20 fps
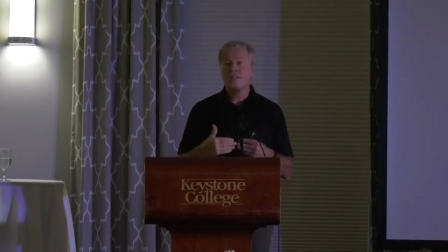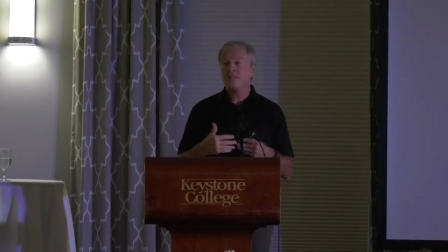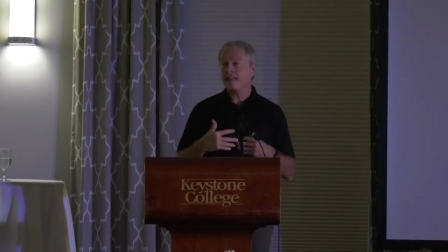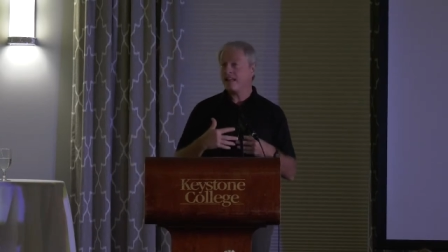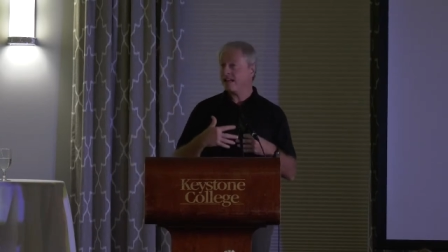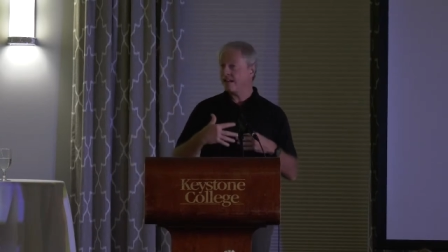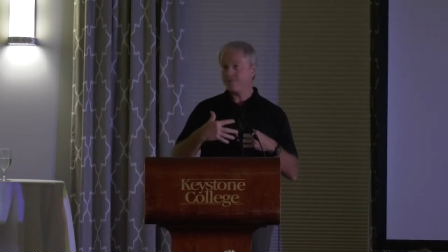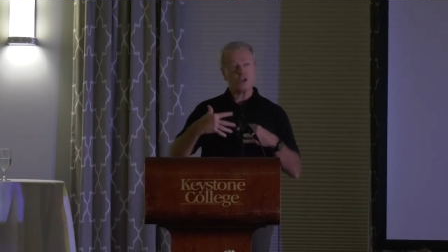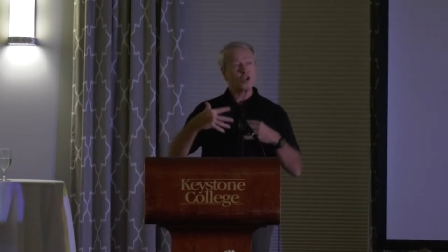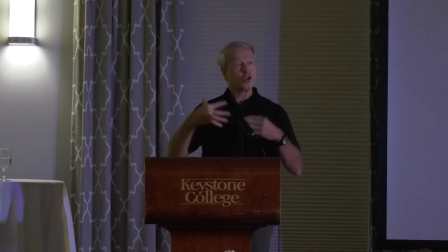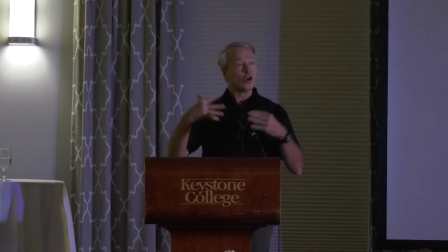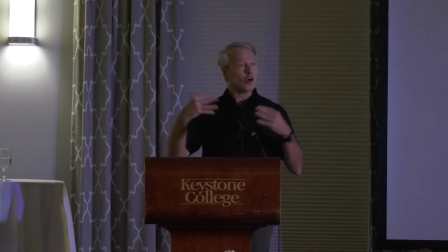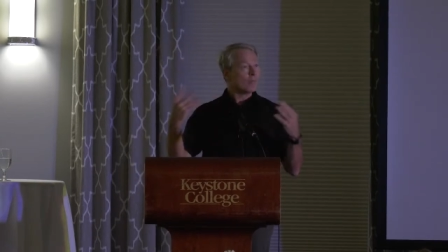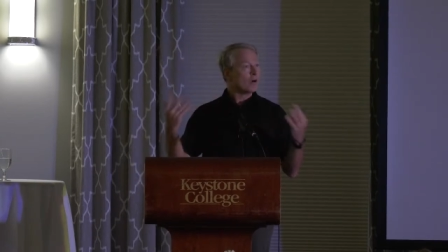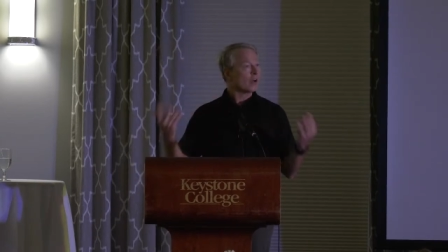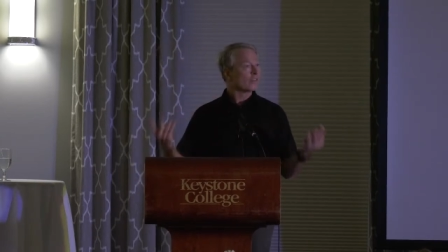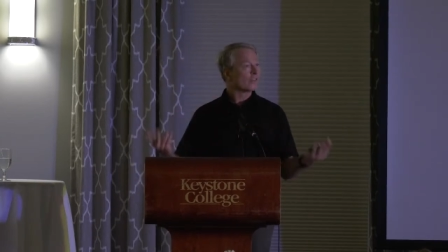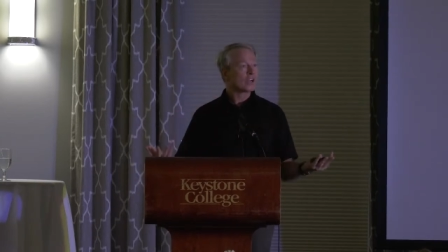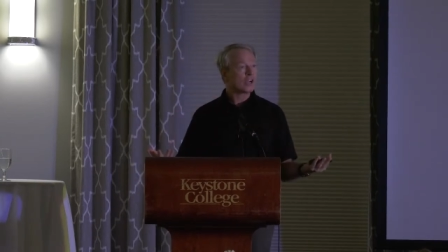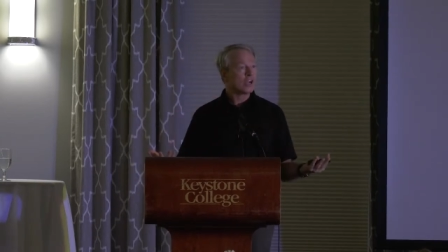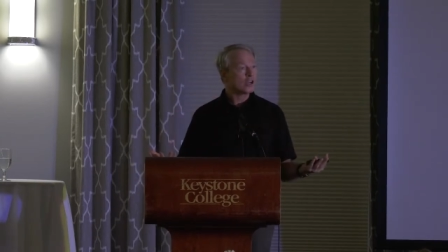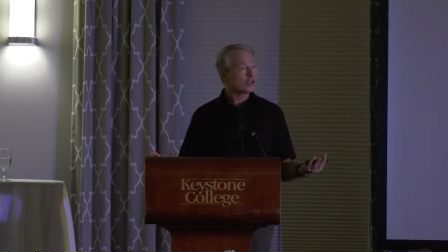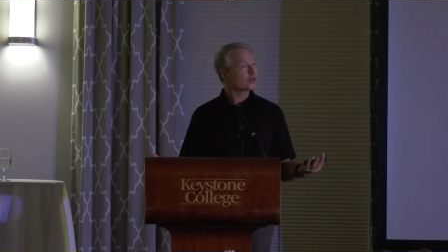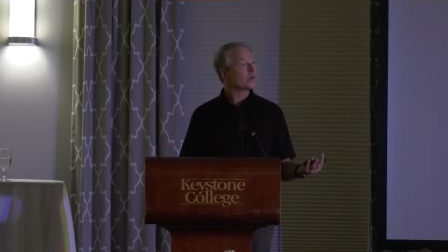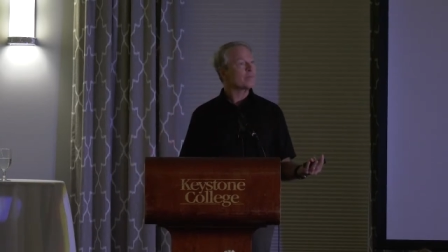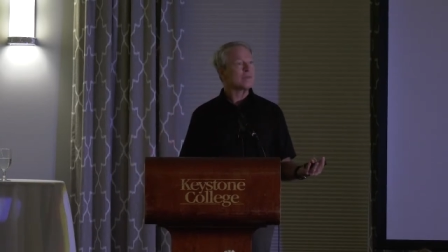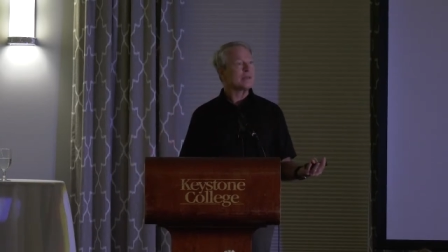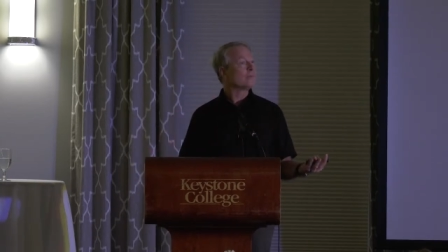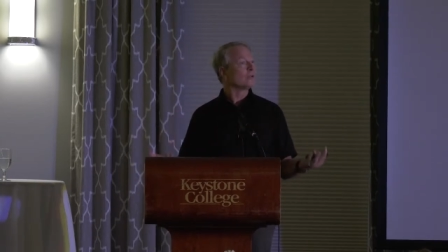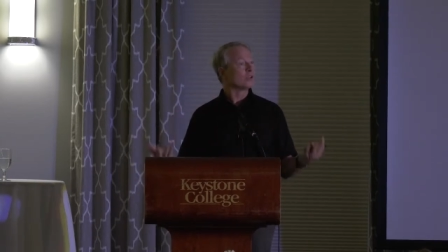then if you go among the
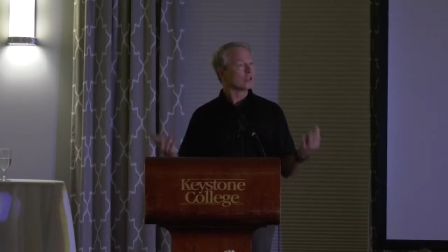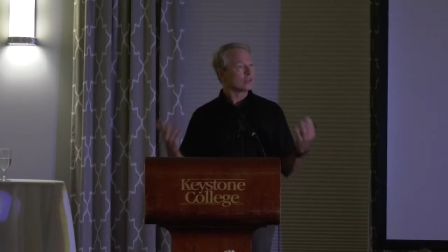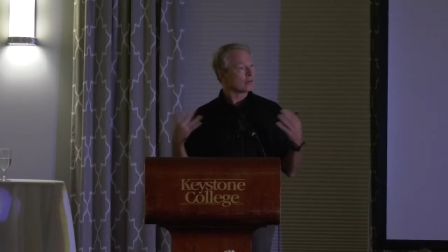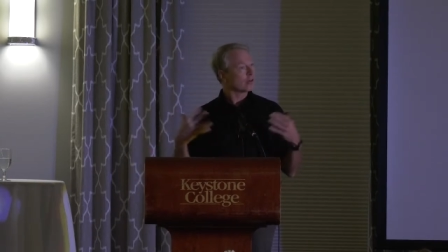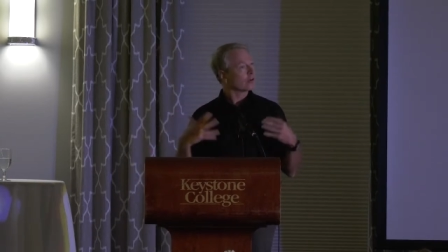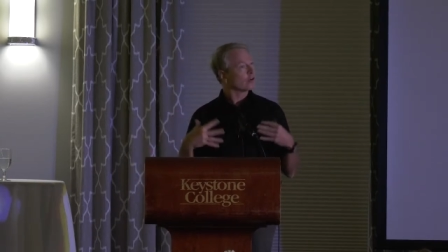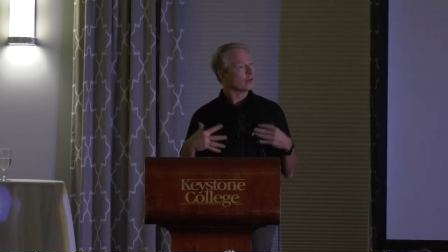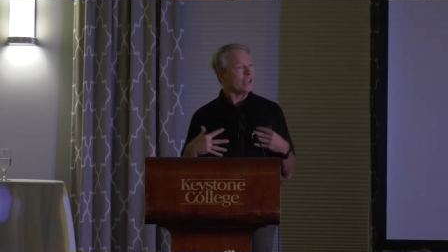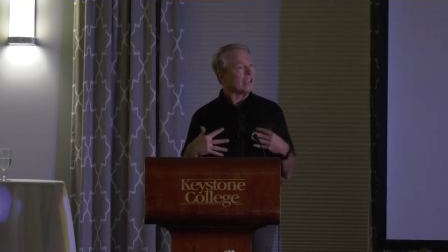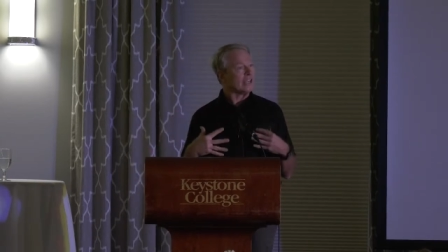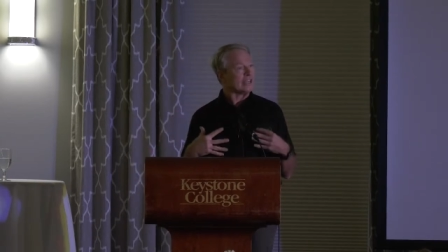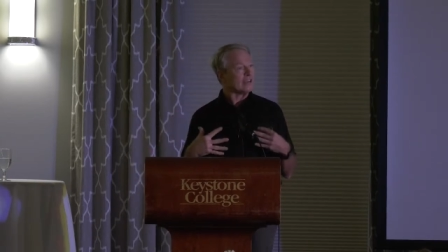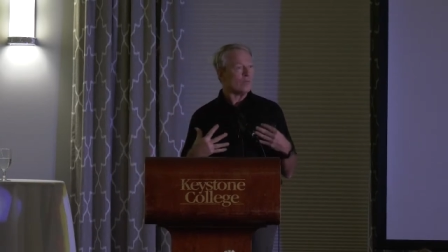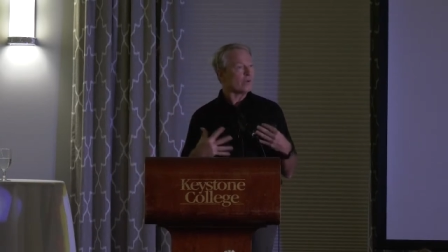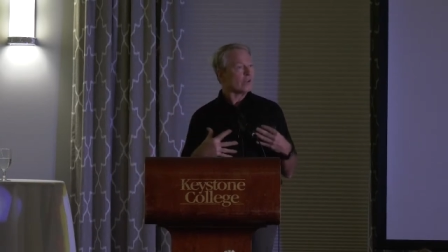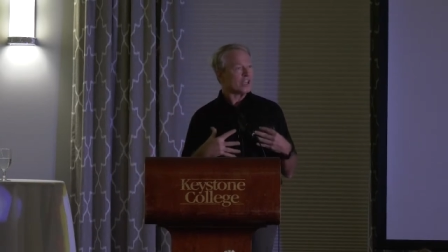country, people are agreed.